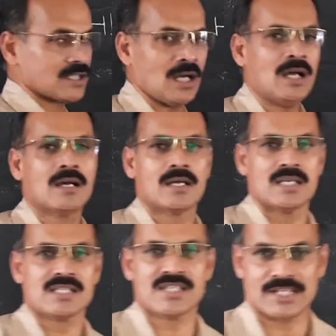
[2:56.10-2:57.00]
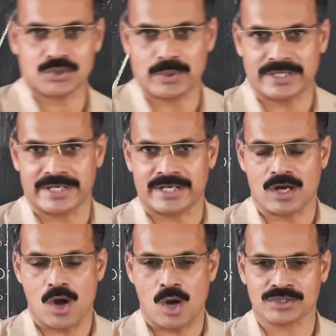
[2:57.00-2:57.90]
the saturated
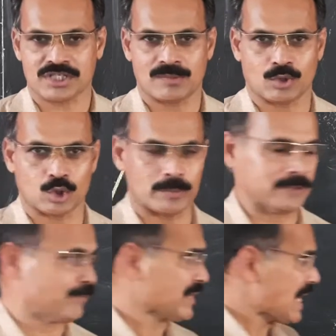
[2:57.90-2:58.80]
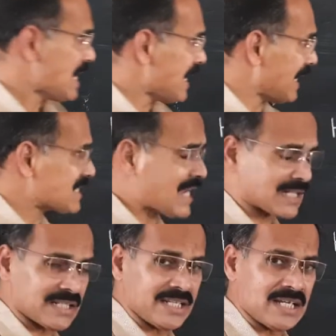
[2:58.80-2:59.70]
oxyhemoglobin.
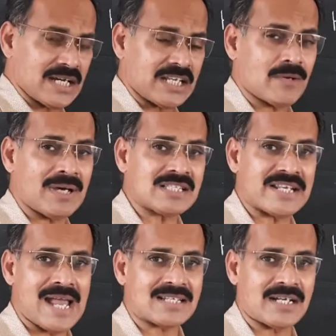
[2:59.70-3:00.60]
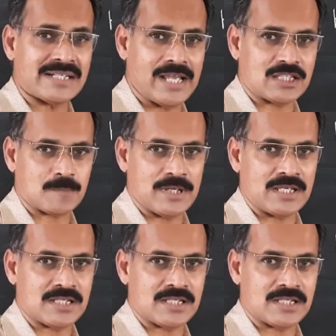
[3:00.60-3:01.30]
Exactly reverse reaction takes place